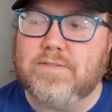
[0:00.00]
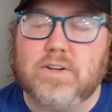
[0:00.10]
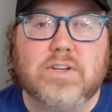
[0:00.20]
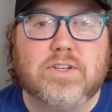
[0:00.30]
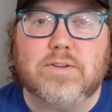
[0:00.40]
If
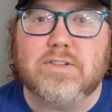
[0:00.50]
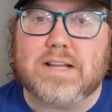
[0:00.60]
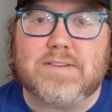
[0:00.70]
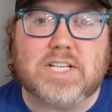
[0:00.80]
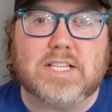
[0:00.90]
you're into shooters,
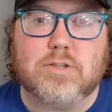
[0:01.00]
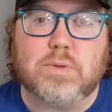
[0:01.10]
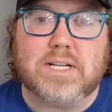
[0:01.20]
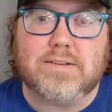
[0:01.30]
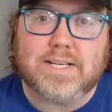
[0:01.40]
haven't checked this
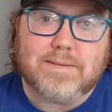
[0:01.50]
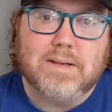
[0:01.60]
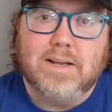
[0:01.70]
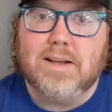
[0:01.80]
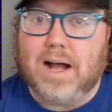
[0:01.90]
one out yet,
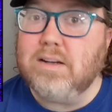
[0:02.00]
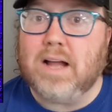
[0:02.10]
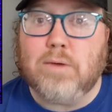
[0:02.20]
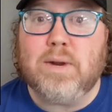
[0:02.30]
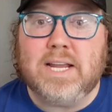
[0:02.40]

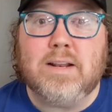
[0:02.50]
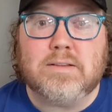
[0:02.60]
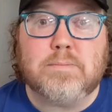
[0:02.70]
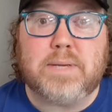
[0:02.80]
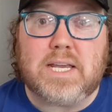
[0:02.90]
I'd, I'd rank it
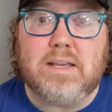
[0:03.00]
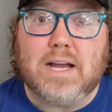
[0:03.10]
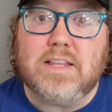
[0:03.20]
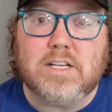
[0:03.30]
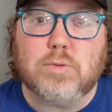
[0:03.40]
as a B.
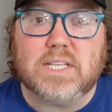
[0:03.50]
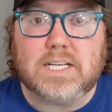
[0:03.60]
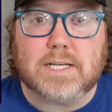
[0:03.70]
I think it's really